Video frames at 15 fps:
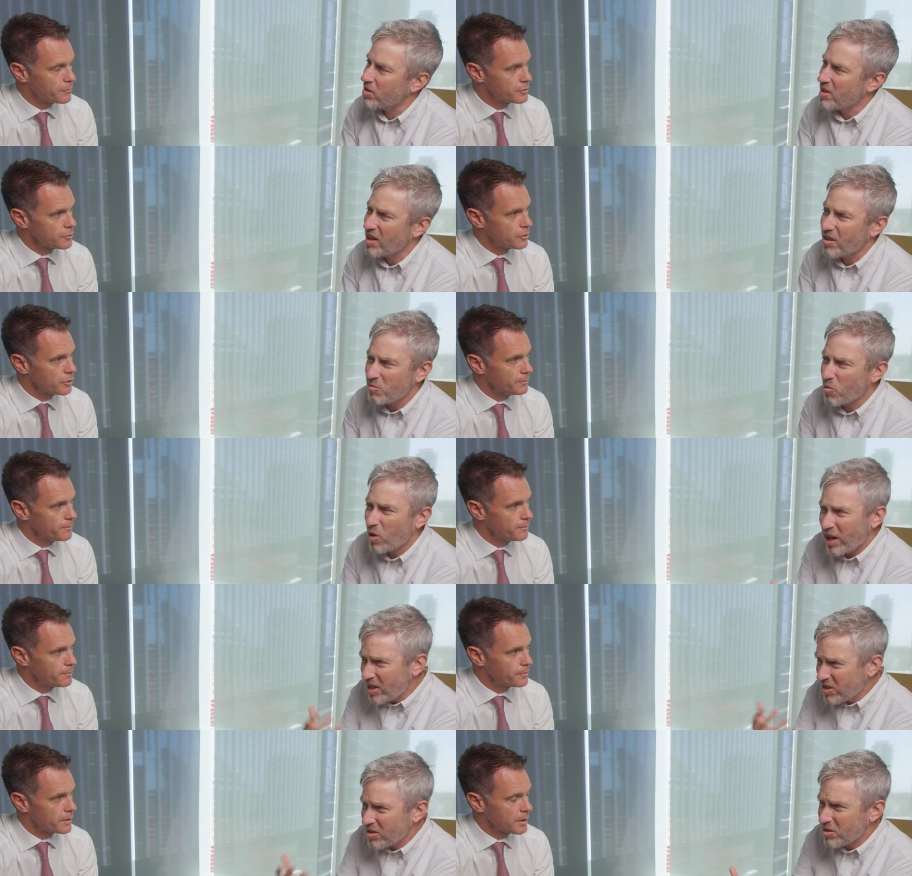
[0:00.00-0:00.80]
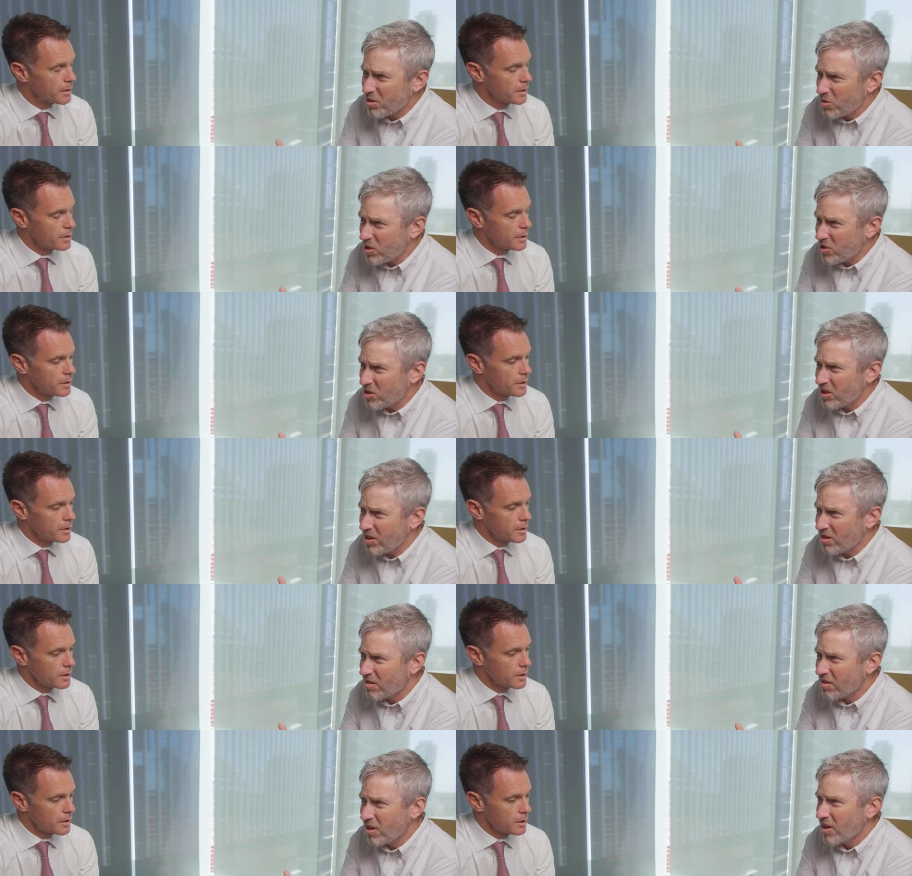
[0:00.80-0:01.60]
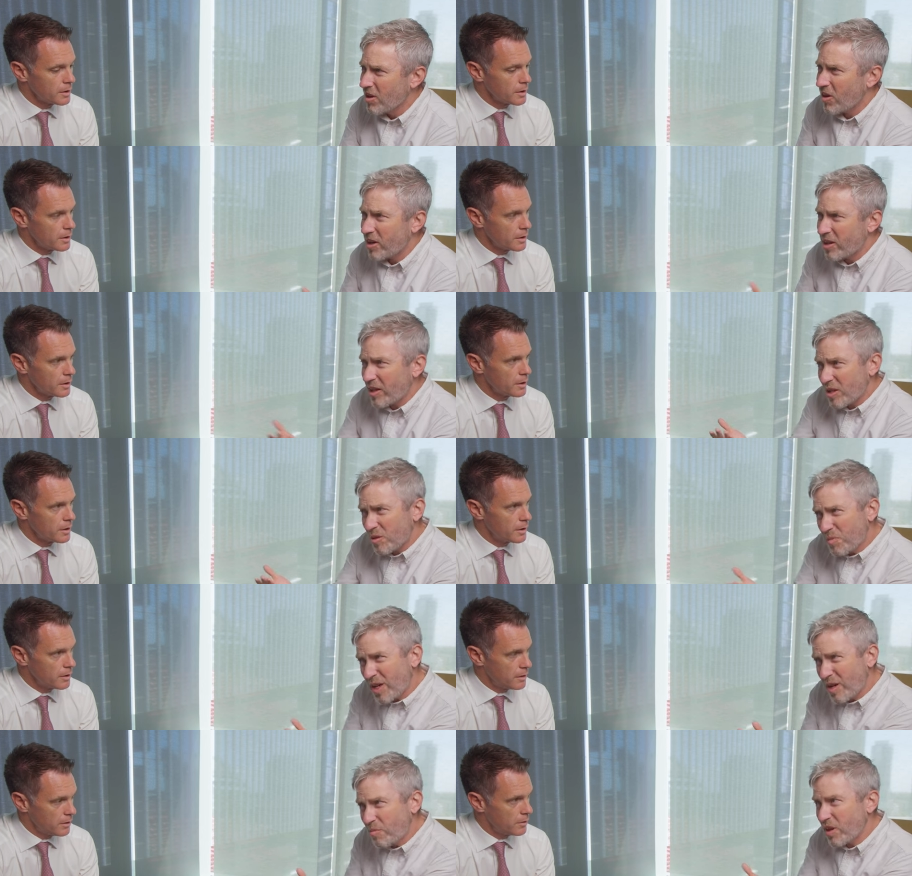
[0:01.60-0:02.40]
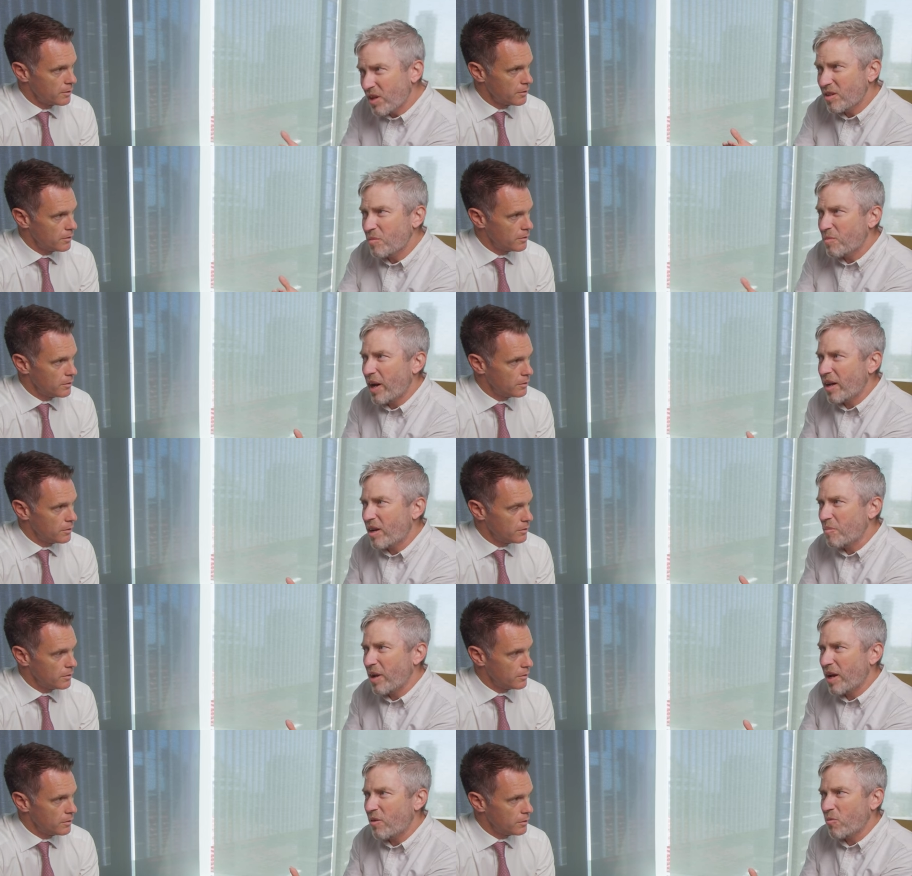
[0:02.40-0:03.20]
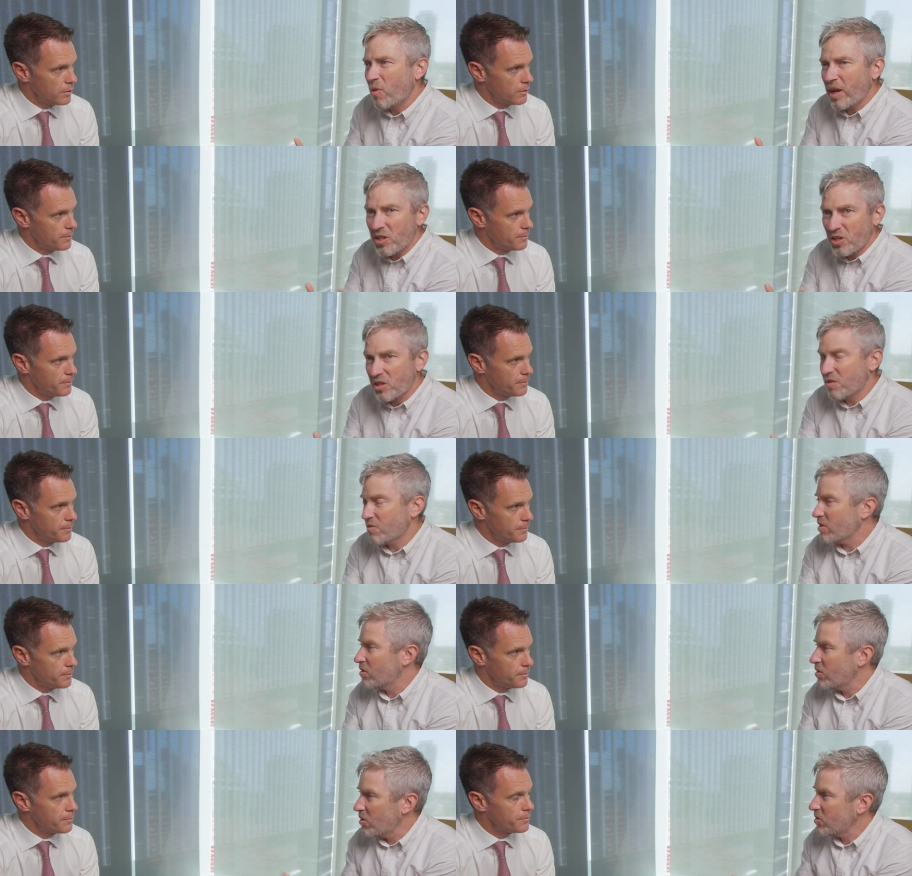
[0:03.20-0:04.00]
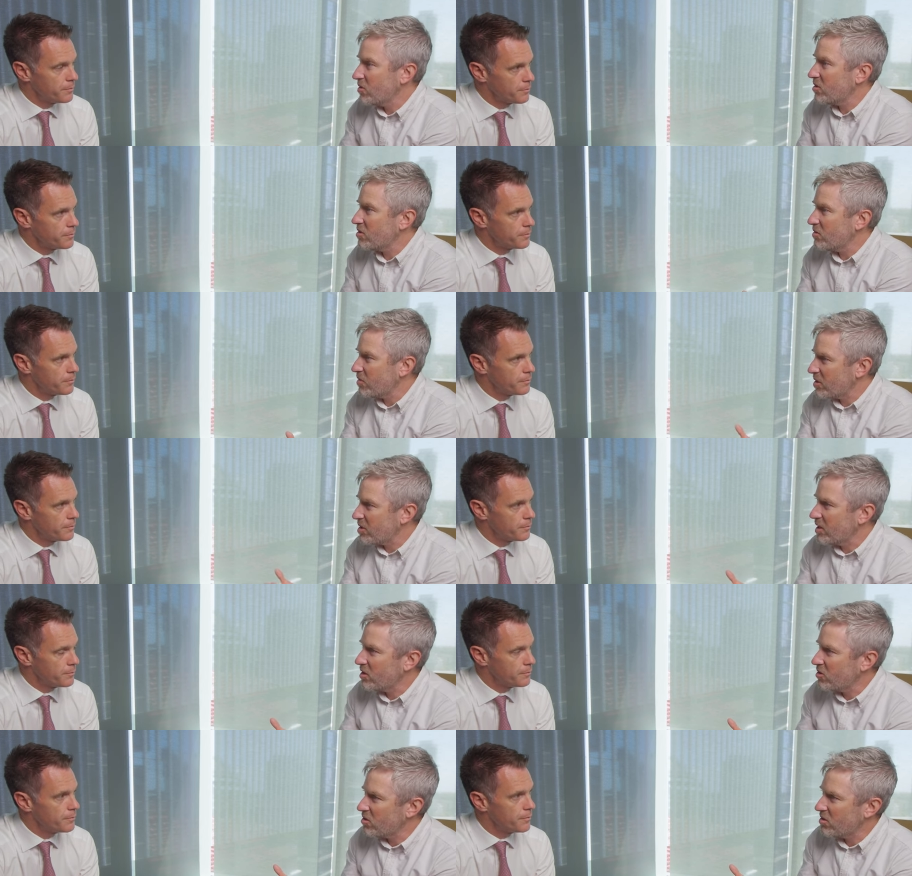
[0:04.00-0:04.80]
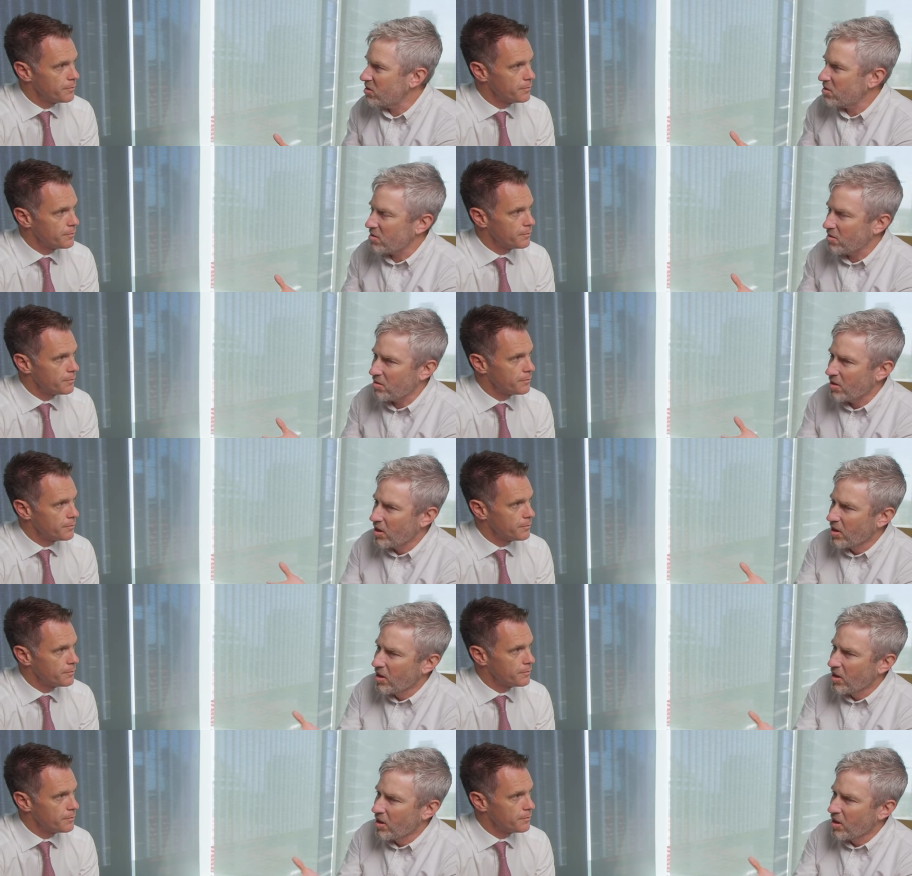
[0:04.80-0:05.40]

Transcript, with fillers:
Speaker 1: Is that sure. a wages question? And I know there's been a bit of debate about wages for nurses and for teachers, and